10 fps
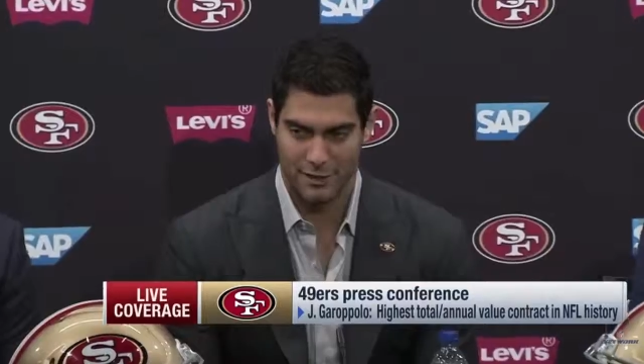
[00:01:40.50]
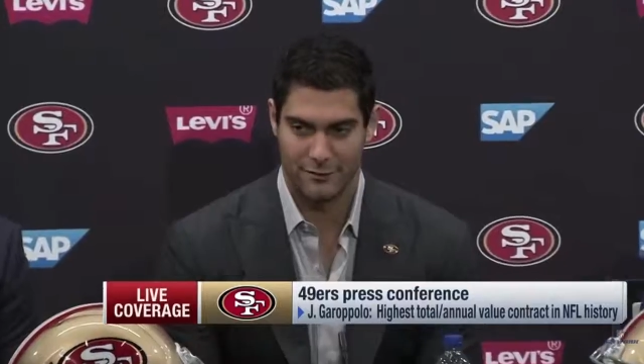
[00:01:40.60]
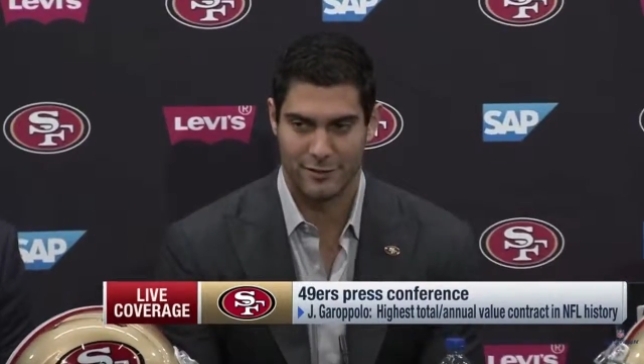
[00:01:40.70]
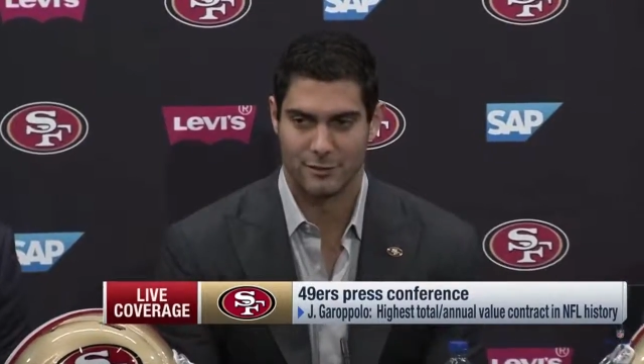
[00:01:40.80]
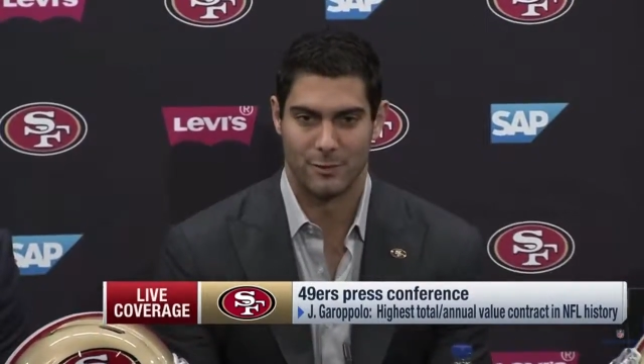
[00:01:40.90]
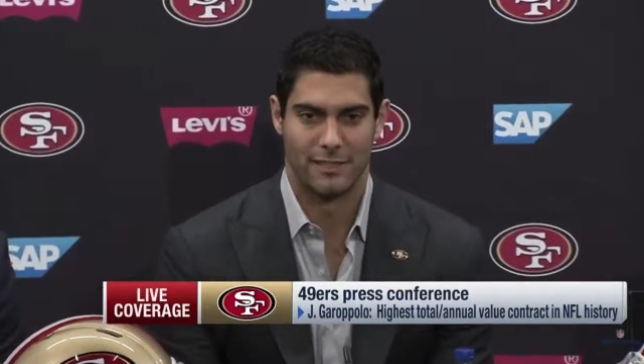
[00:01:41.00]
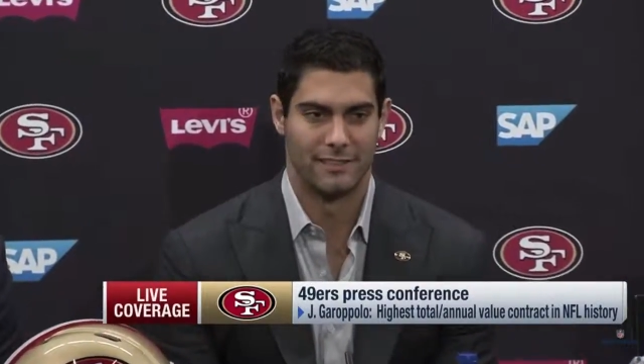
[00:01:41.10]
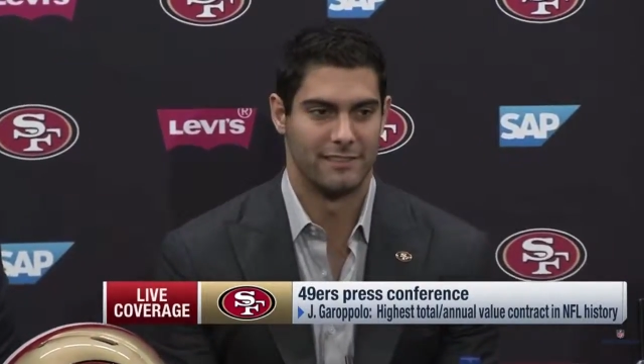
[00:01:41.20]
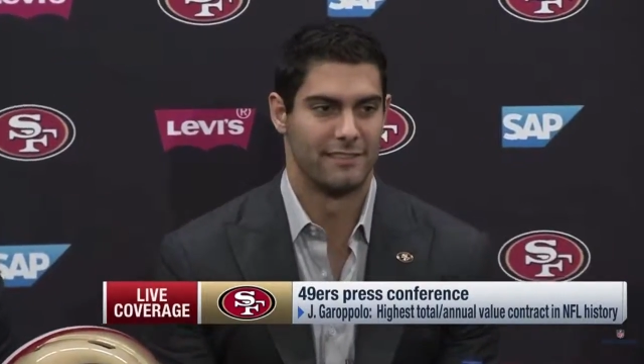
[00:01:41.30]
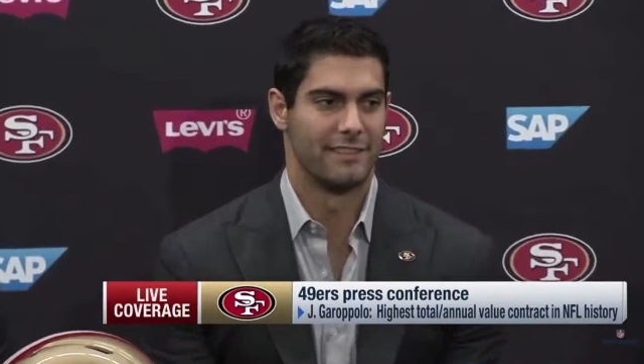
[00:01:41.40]
Because
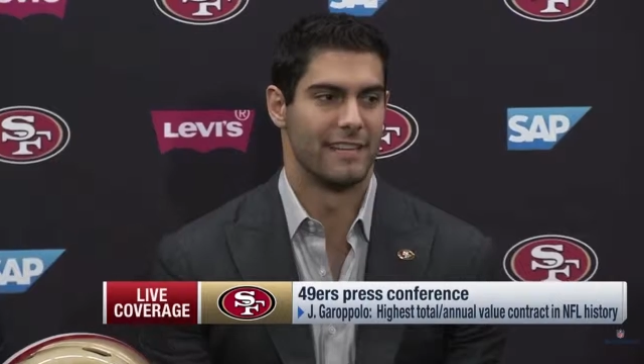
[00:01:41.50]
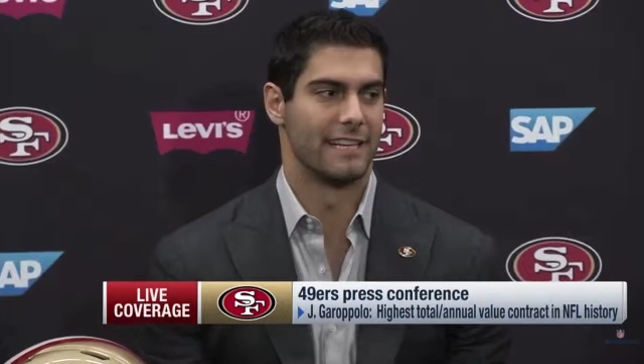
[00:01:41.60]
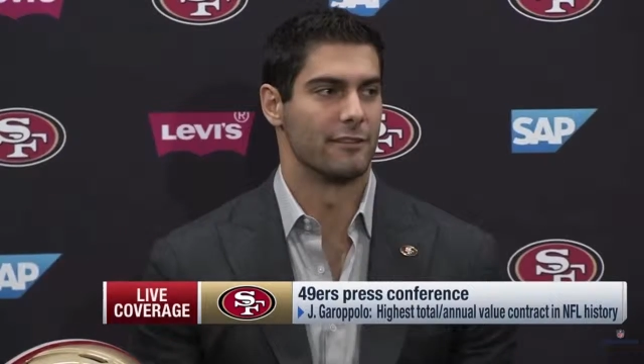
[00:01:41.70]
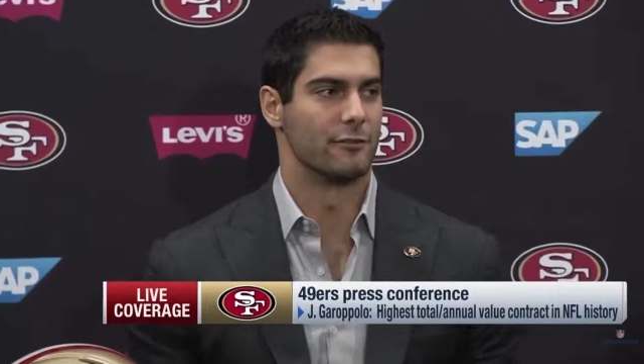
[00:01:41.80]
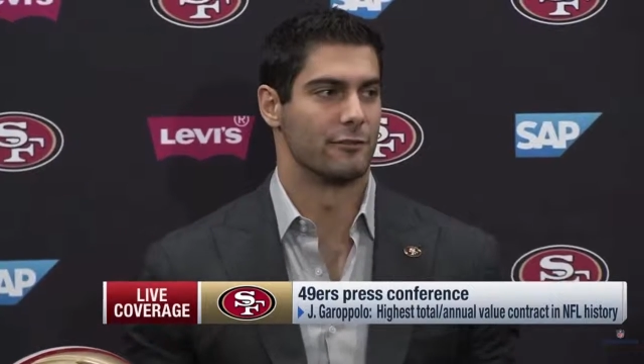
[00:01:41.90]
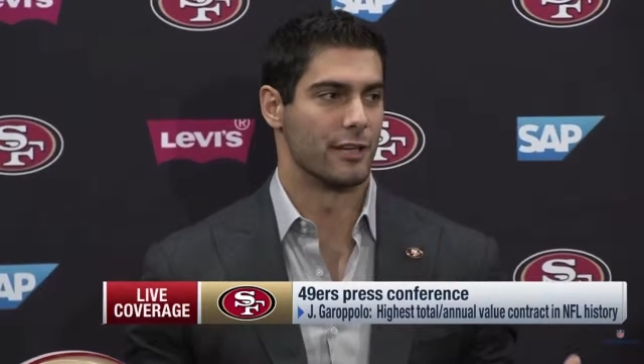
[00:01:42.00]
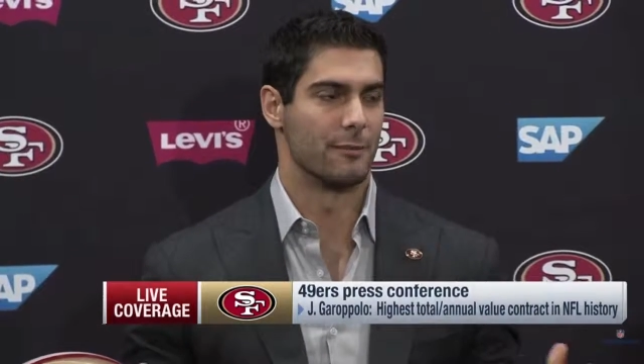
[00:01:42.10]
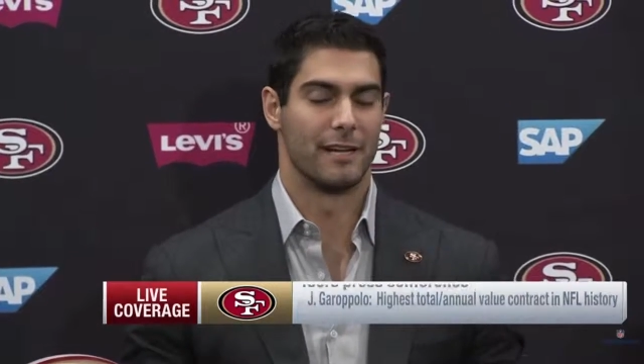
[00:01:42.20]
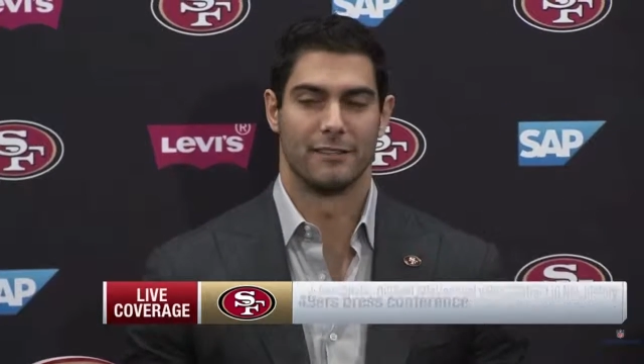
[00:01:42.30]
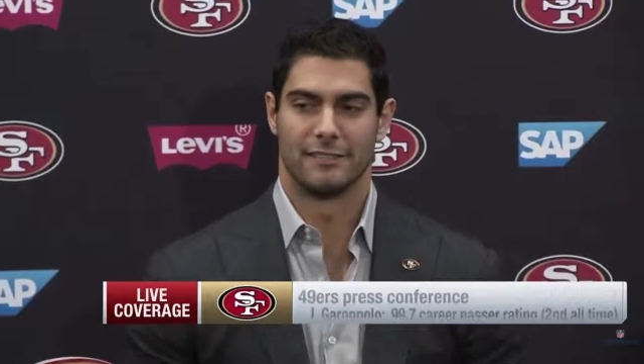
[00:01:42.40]
teams are spending so
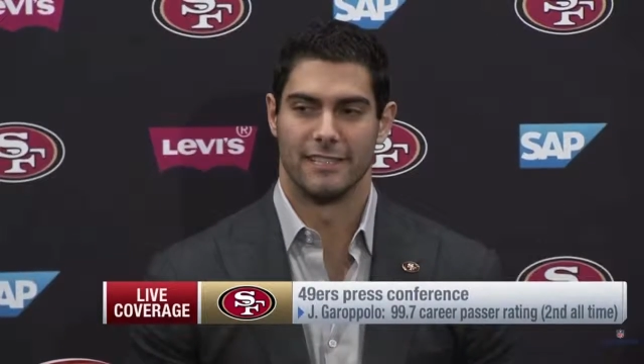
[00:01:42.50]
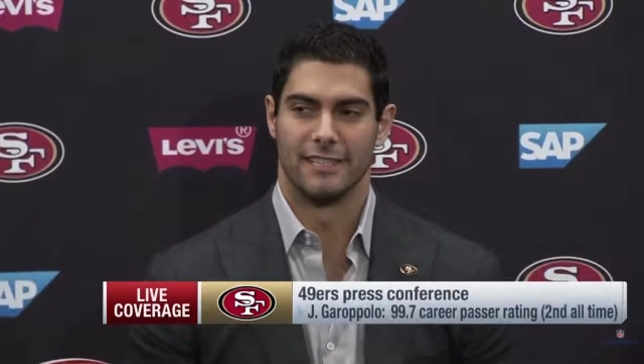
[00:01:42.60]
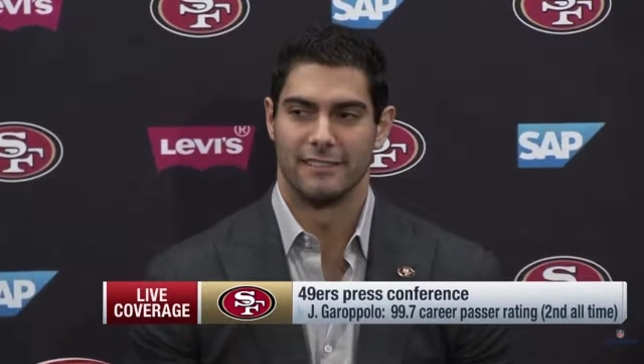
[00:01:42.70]
much